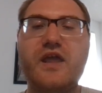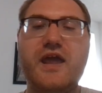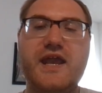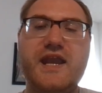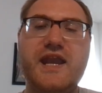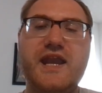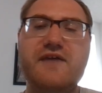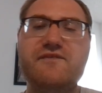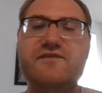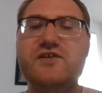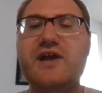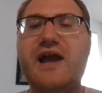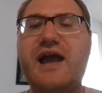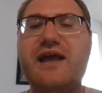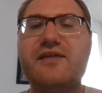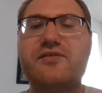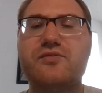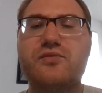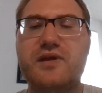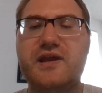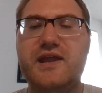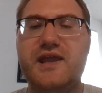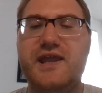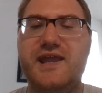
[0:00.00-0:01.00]
And if you guys
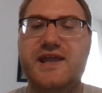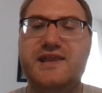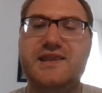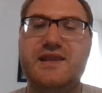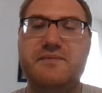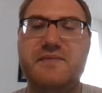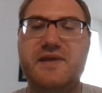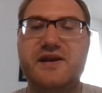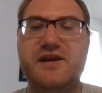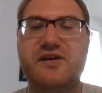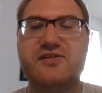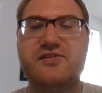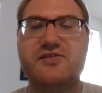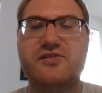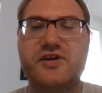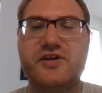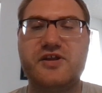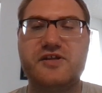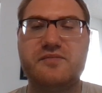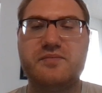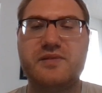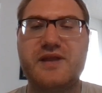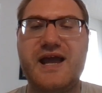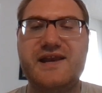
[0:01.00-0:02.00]
were in the
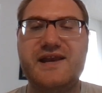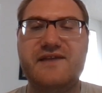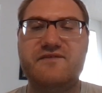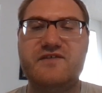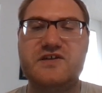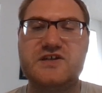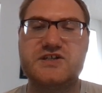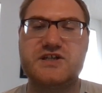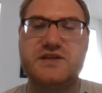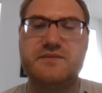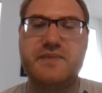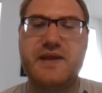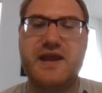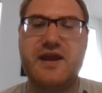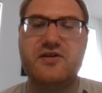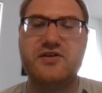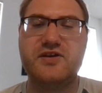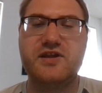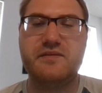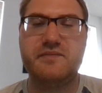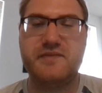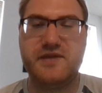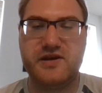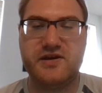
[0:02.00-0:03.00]
Minnesota's Blind and Vision
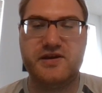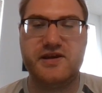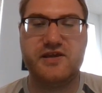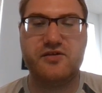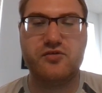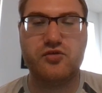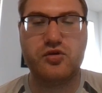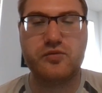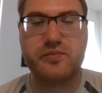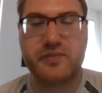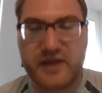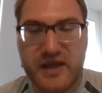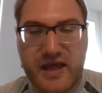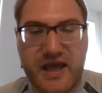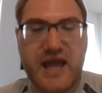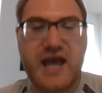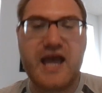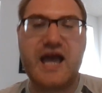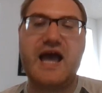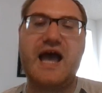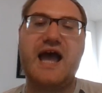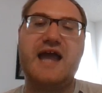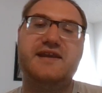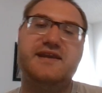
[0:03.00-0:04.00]
Impaired community group,
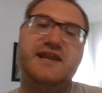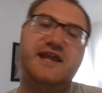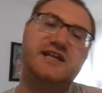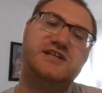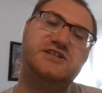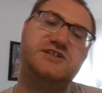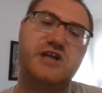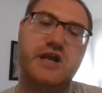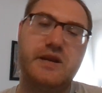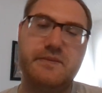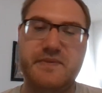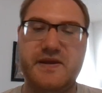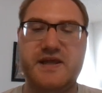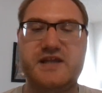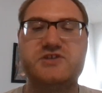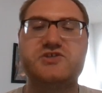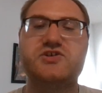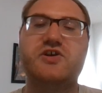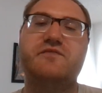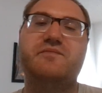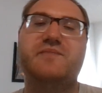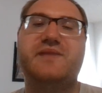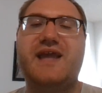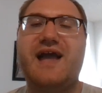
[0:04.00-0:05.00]
I did share a
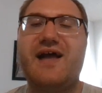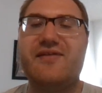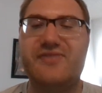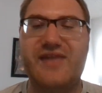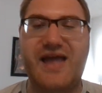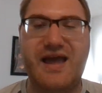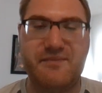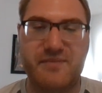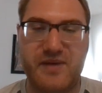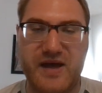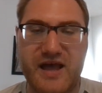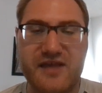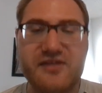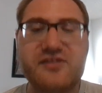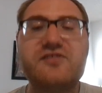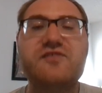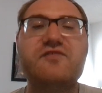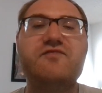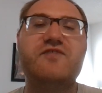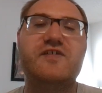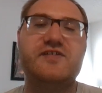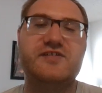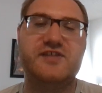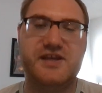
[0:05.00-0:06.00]
picture of me on that
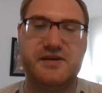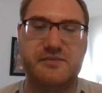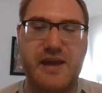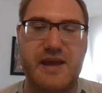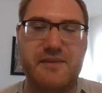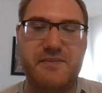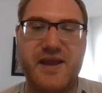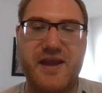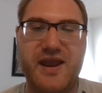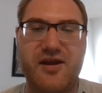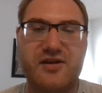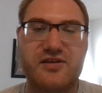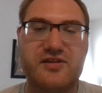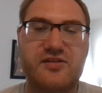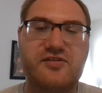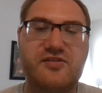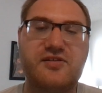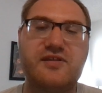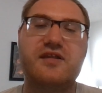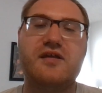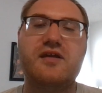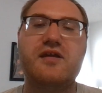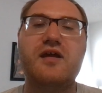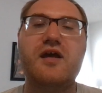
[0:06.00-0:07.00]
bus visiting my
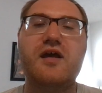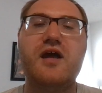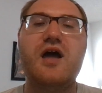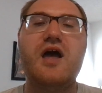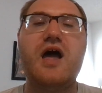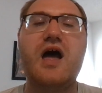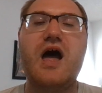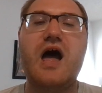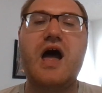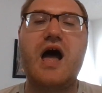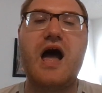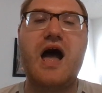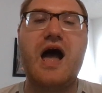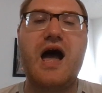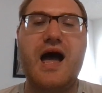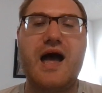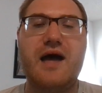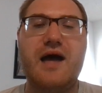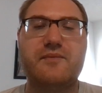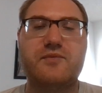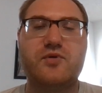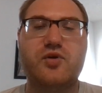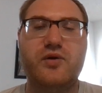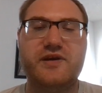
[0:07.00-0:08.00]
parents.
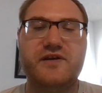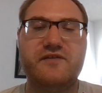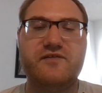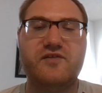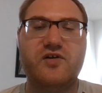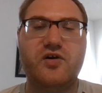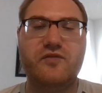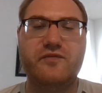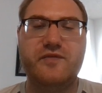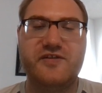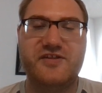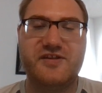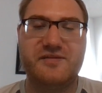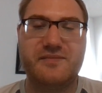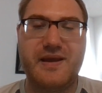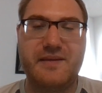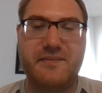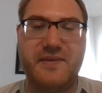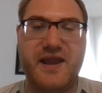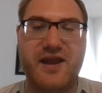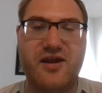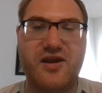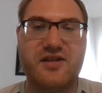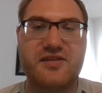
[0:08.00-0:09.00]
I'm going to go visit my
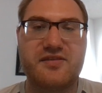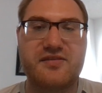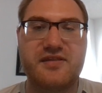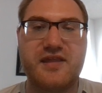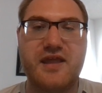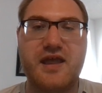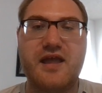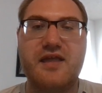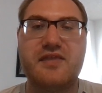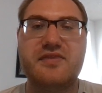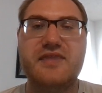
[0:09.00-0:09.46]
parents.